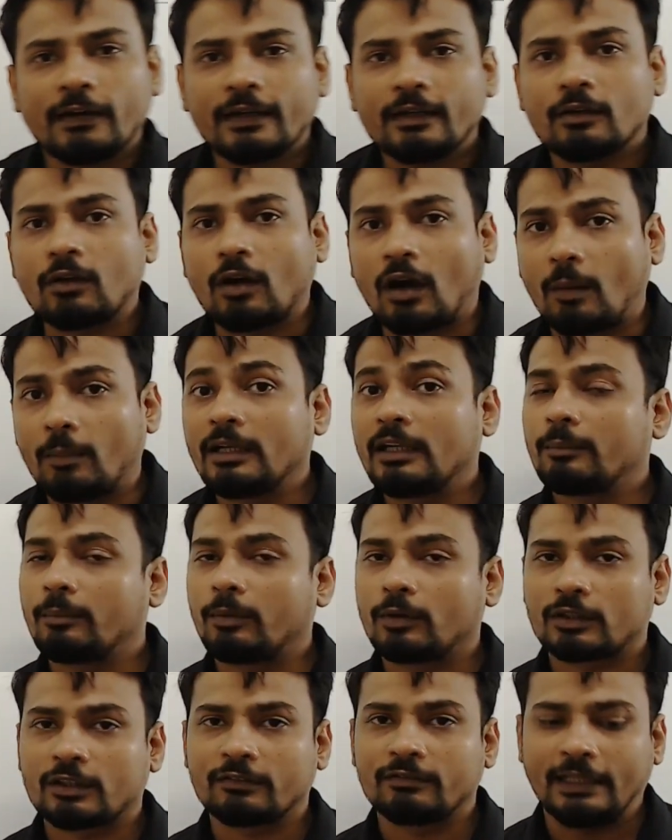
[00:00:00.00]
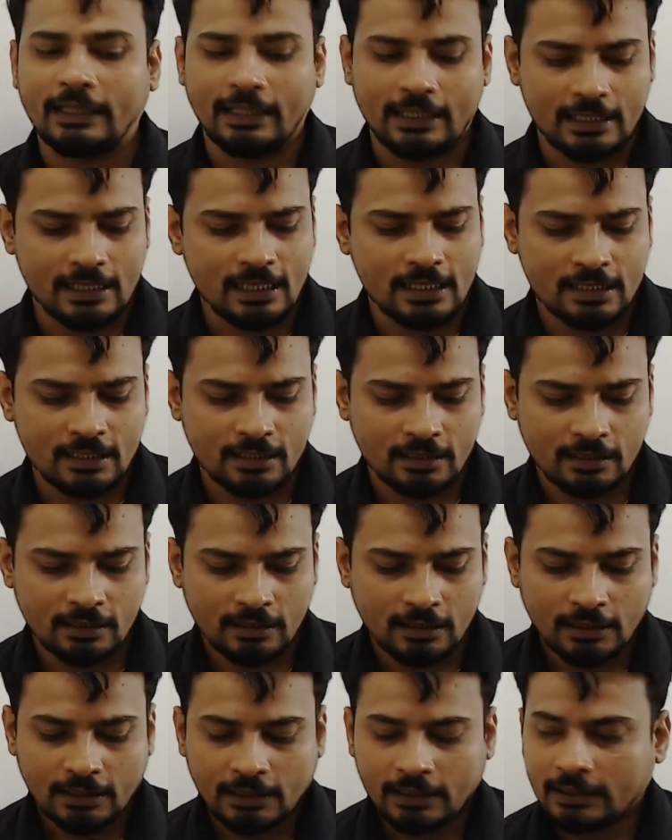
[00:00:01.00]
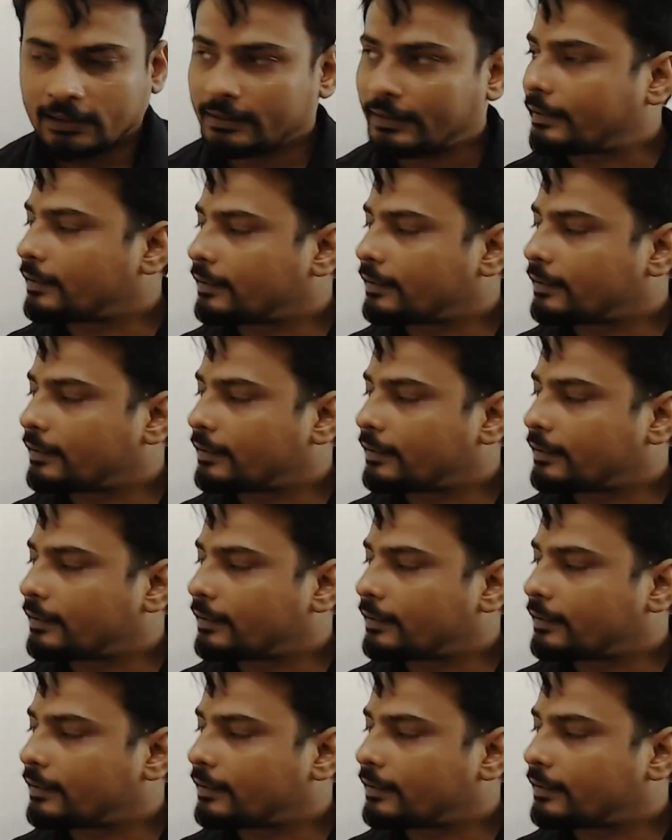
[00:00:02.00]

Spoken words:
common in both of these, that the